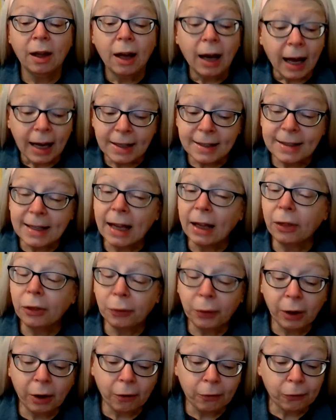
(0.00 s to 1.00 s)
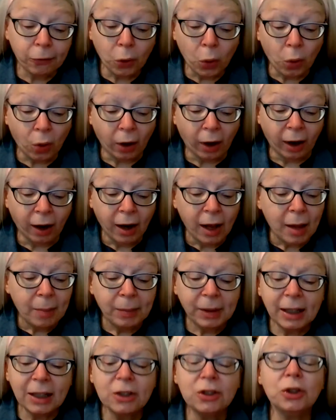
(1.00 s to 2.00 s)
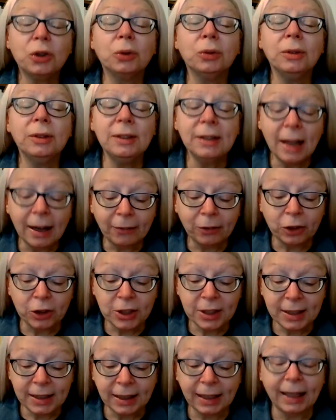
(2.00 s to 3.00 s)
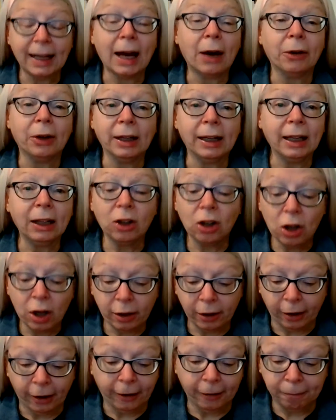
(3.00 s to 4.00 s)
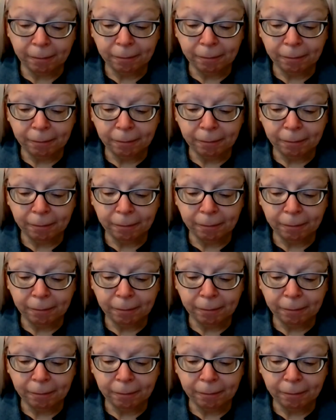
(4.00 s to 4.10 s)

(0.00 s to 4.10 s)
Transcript: I say 3 or 4 because you'll never stick it out any longer.